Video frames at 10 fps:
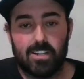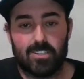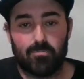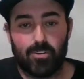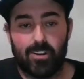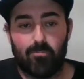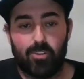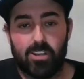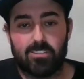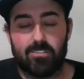that's pretty
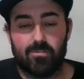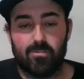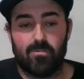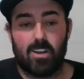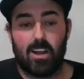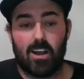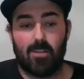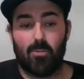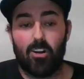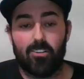impressive.
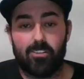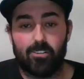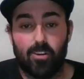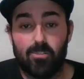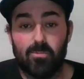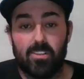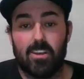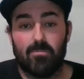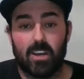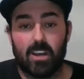I'm honored to run with
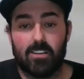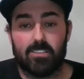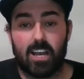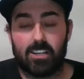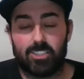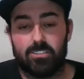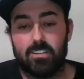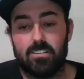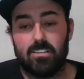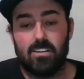them guys.
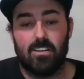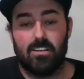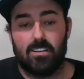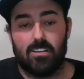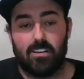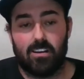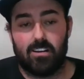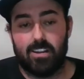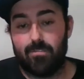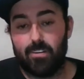Actually,
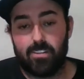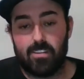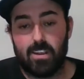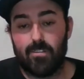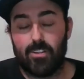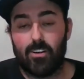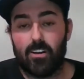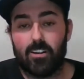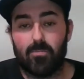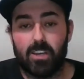never ever
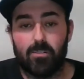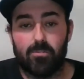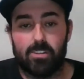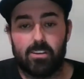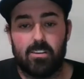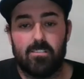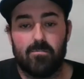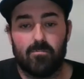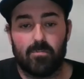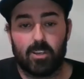thought I'd be able to
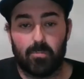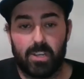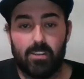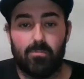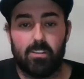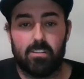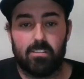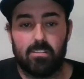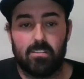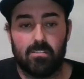compete with
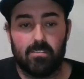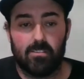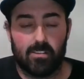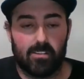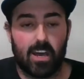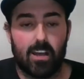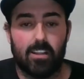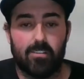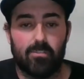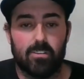
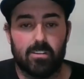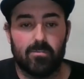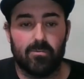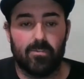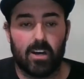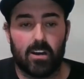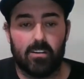that level of